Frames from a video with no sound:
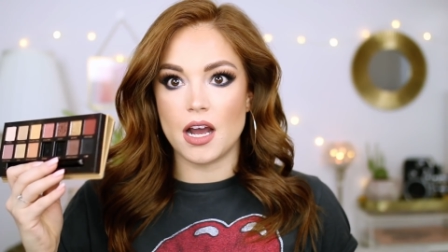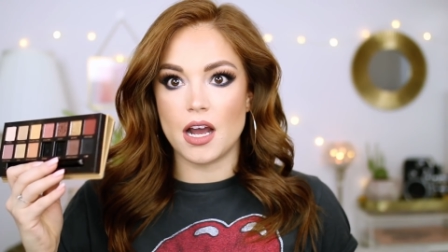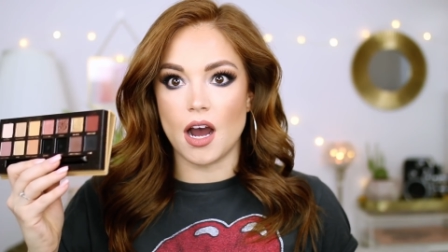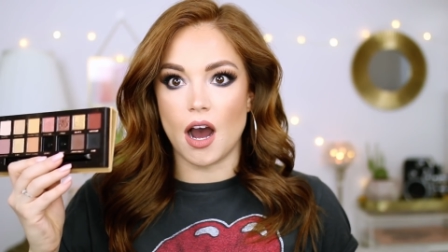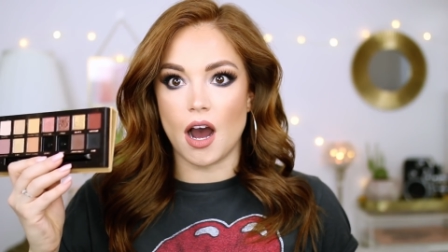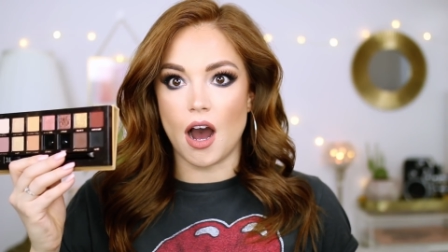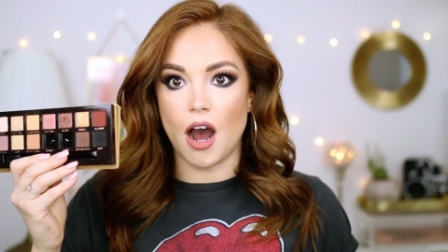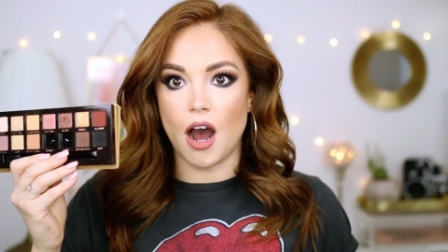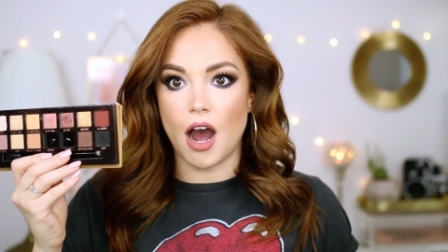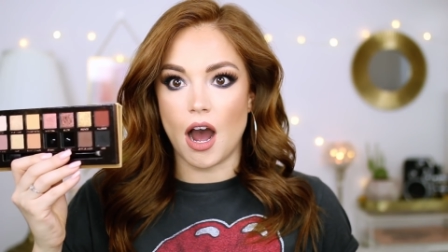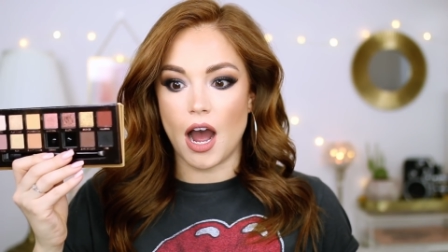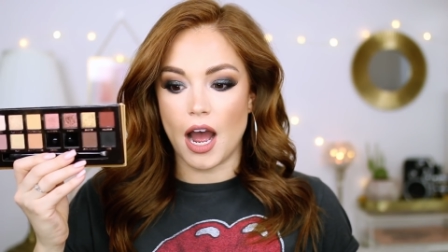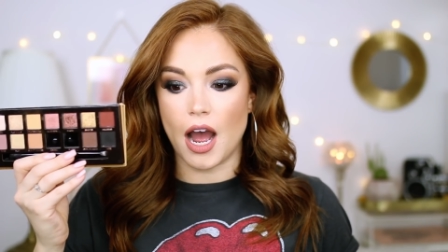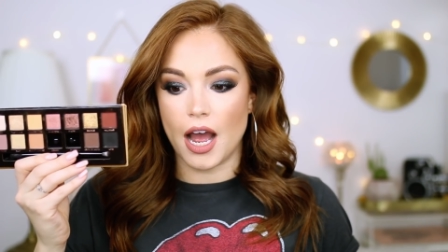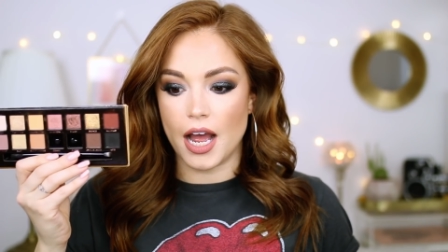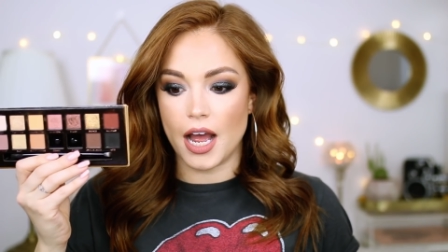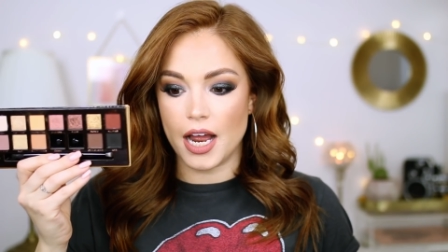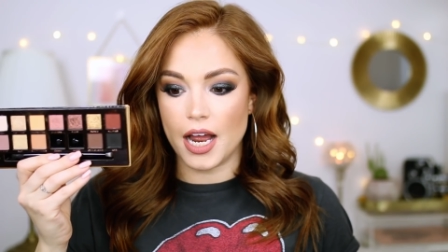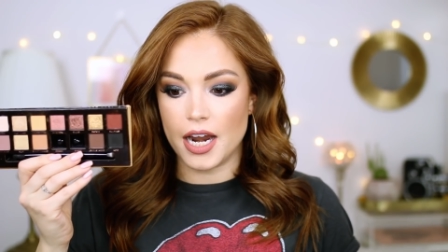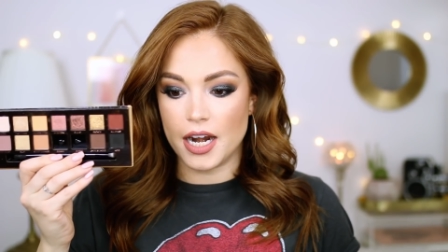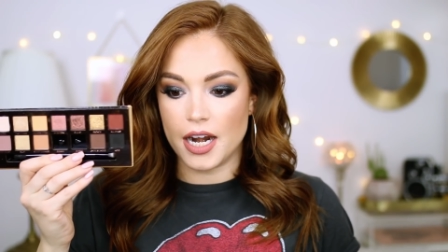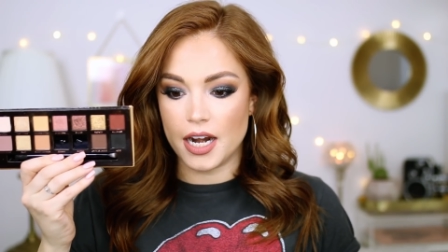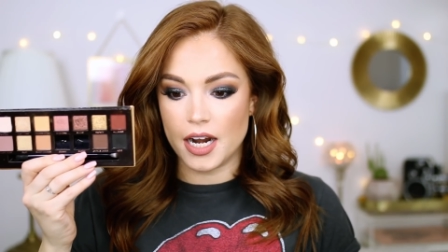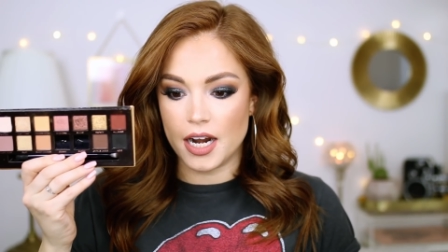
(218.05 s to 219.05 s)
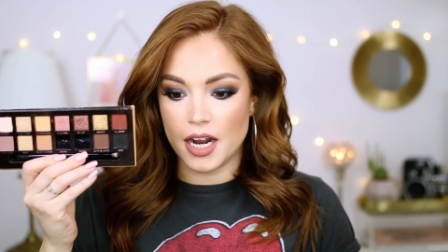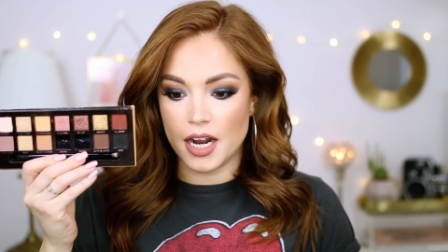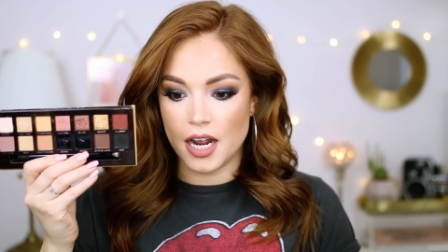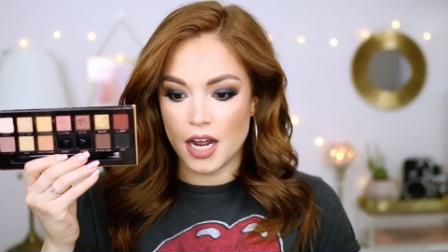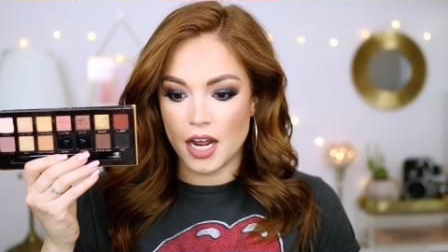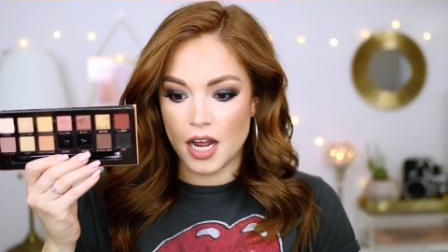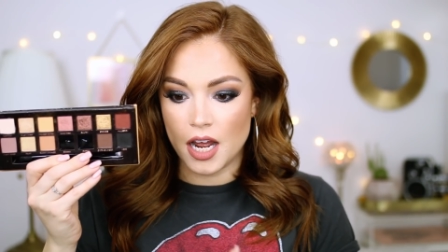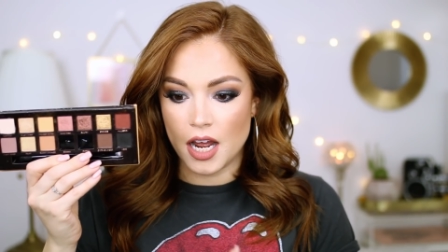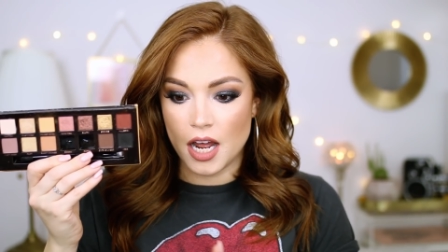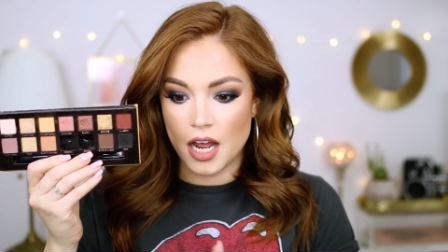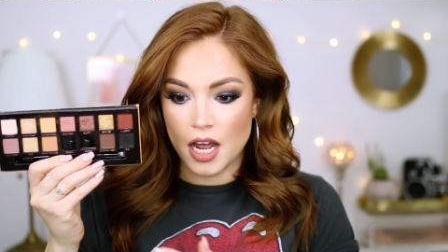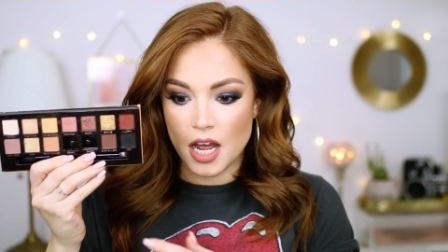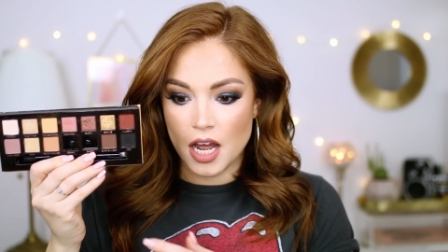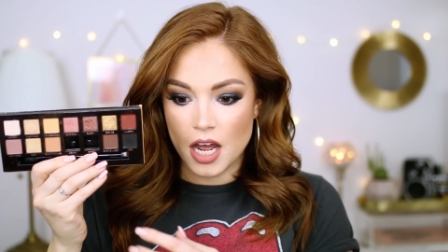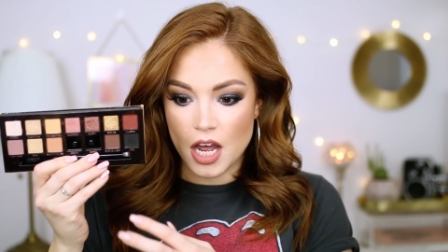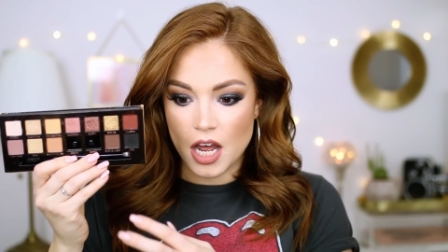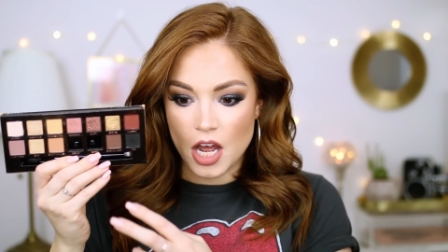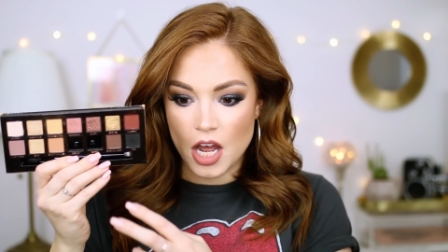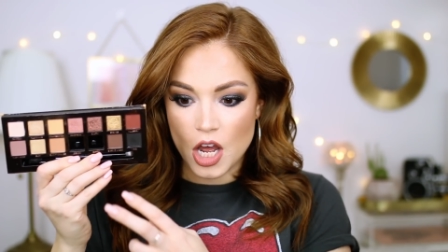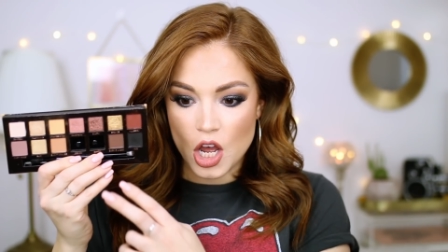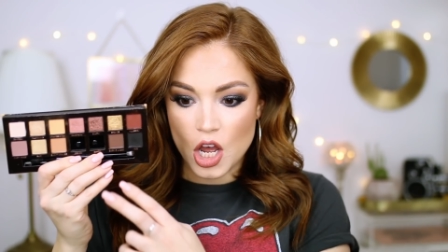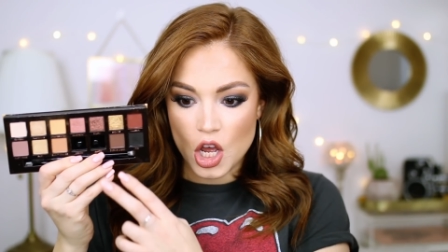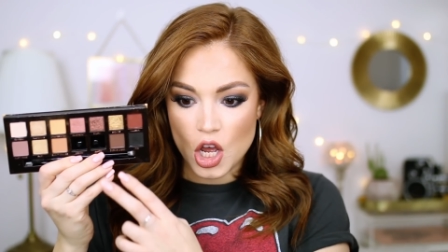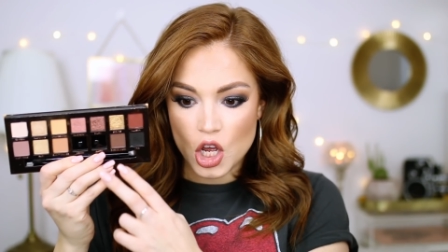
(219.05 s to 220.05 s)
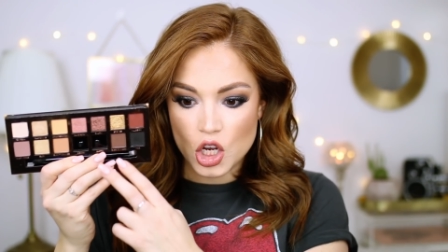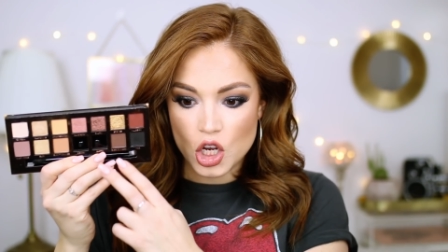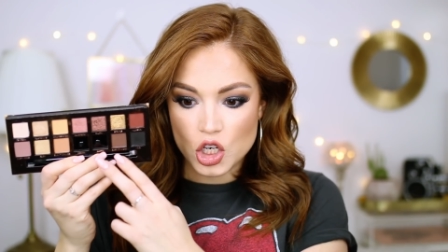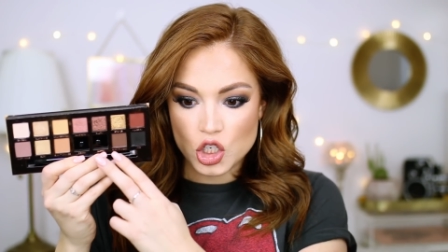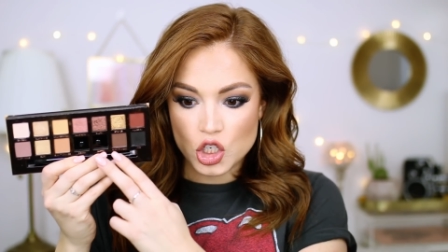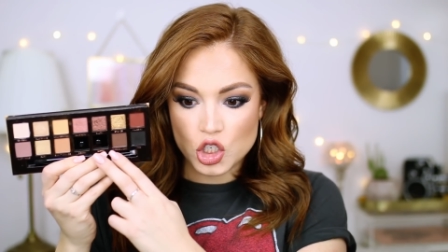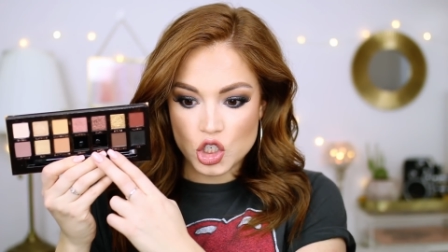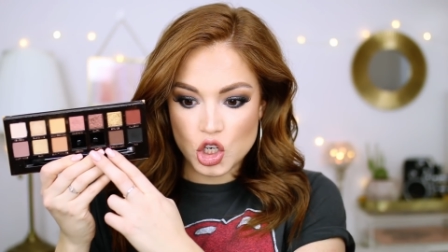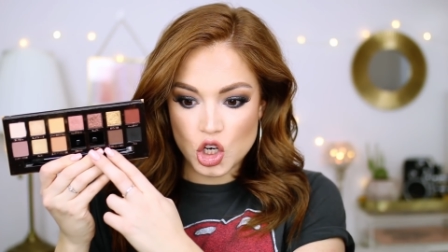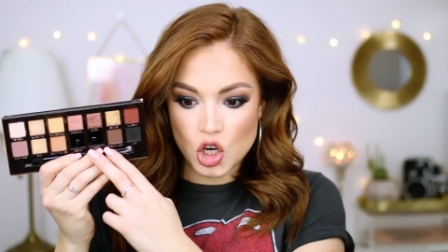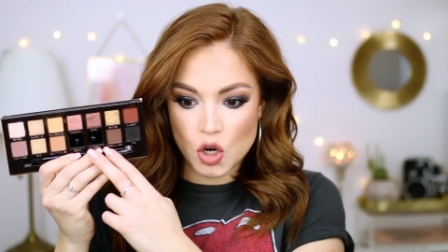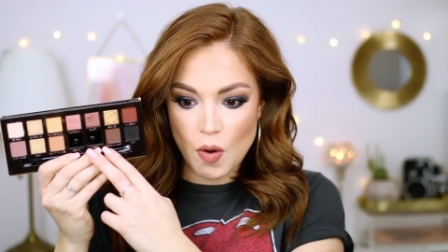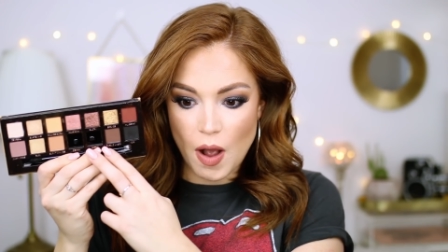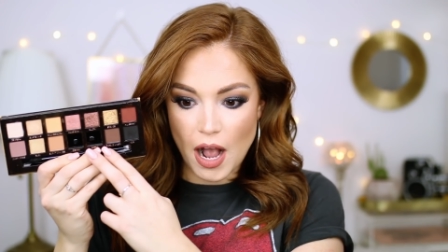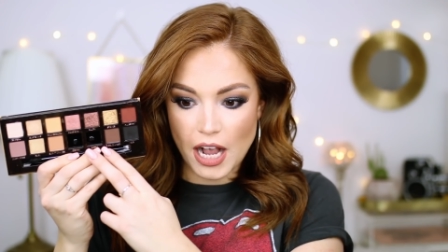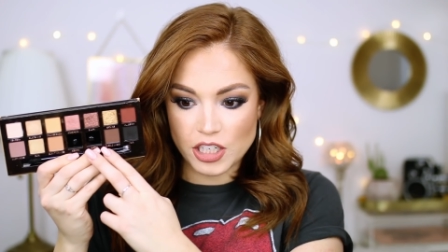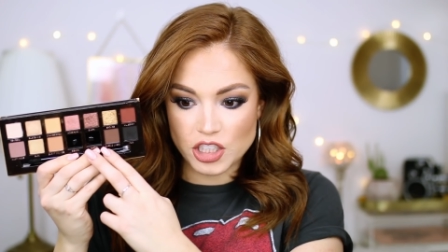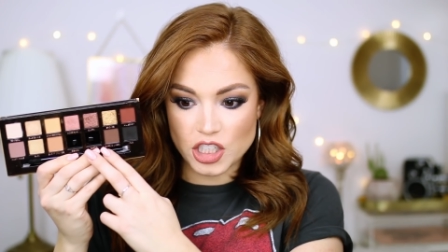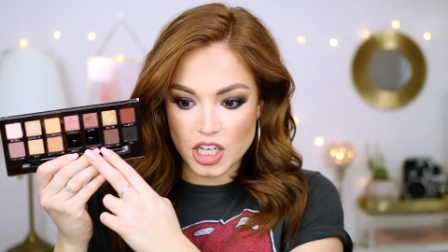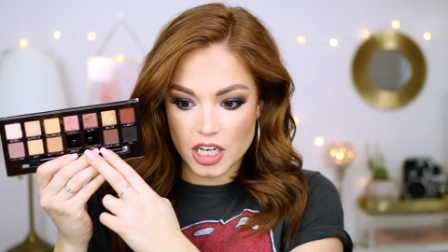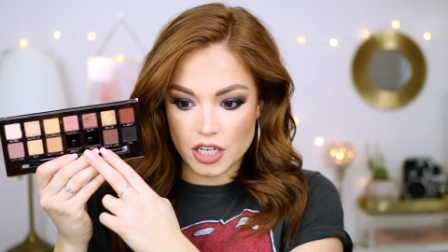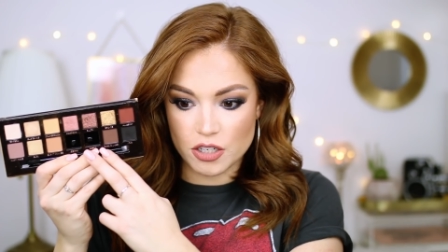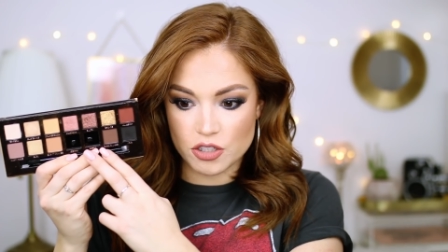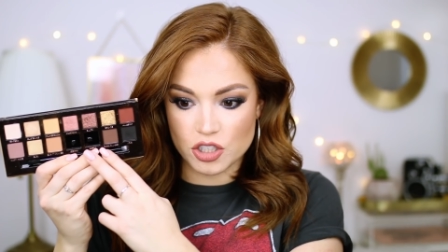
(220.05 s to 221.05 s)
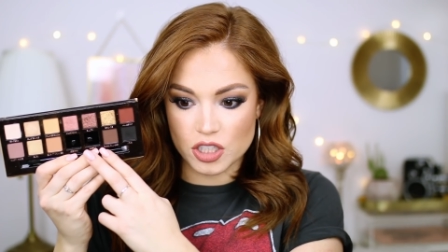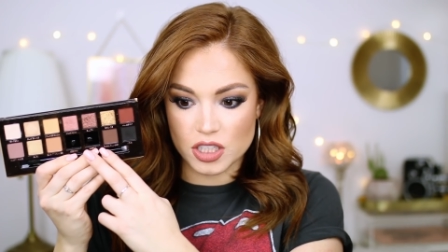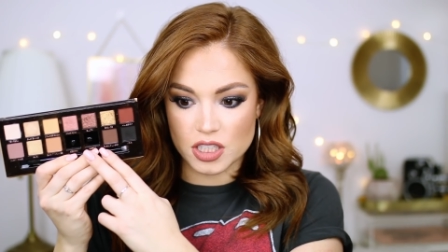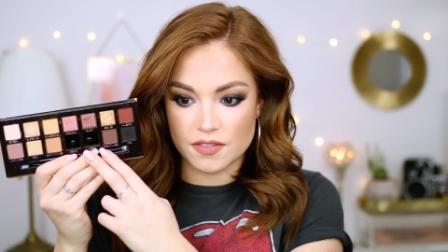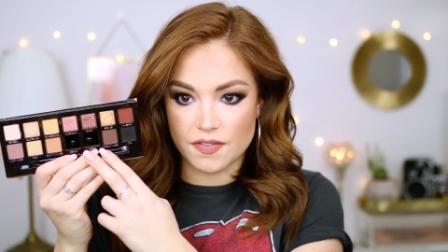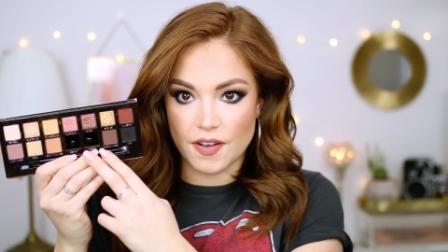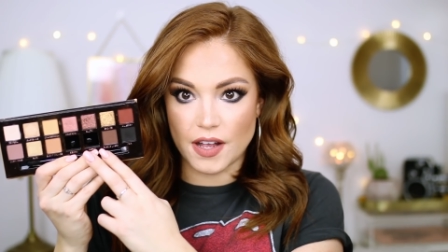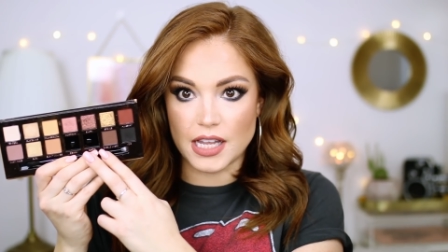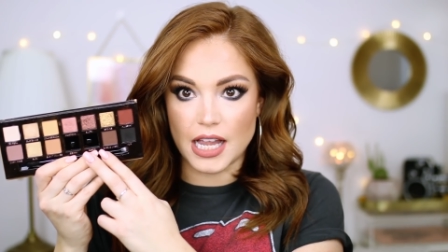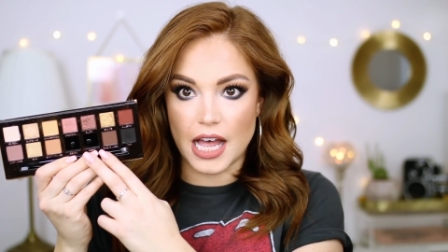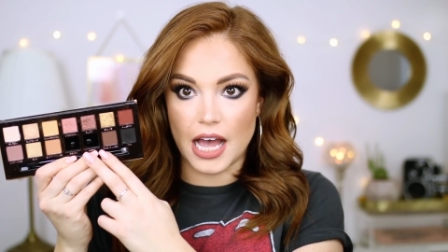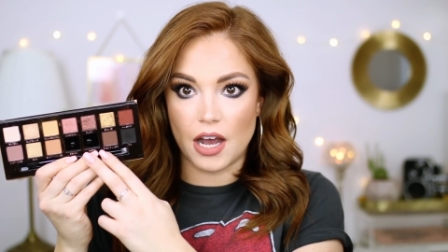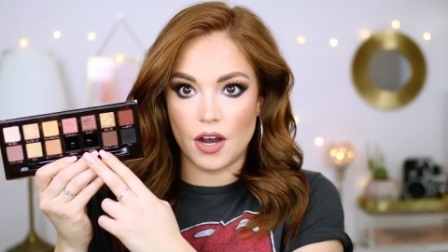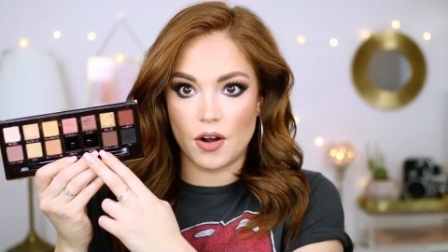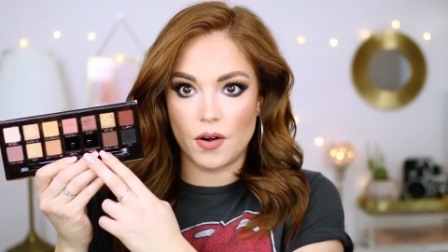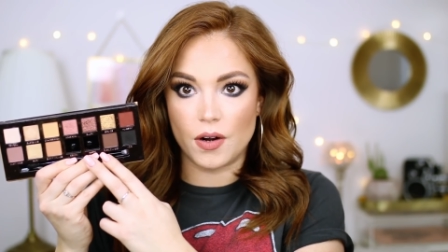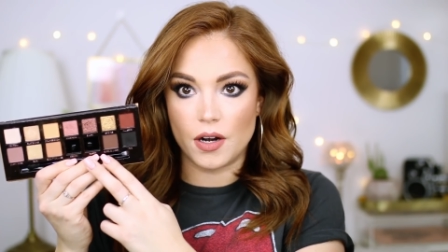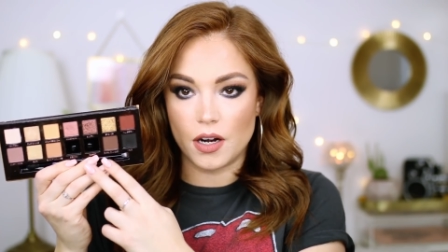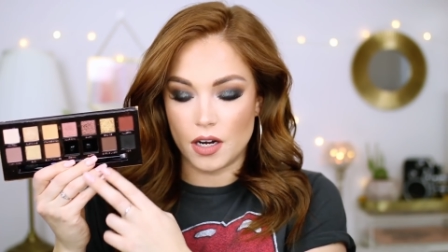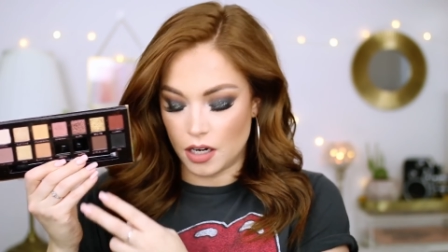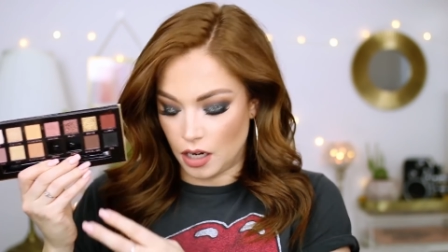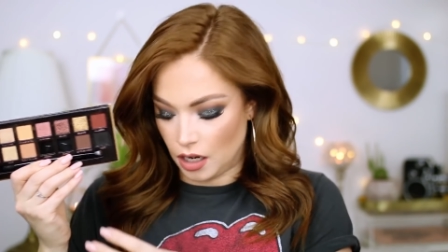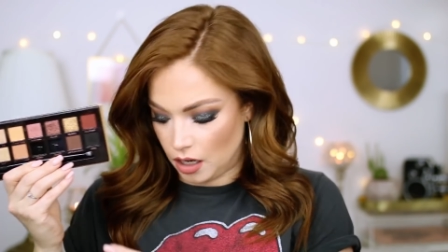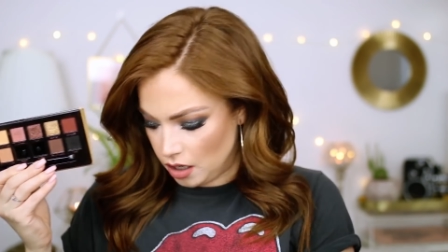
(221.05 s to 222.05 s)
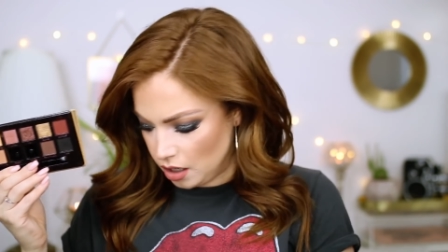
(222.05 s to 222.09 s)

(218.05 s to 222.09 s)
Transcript: god. Two eyeshadows just fell out.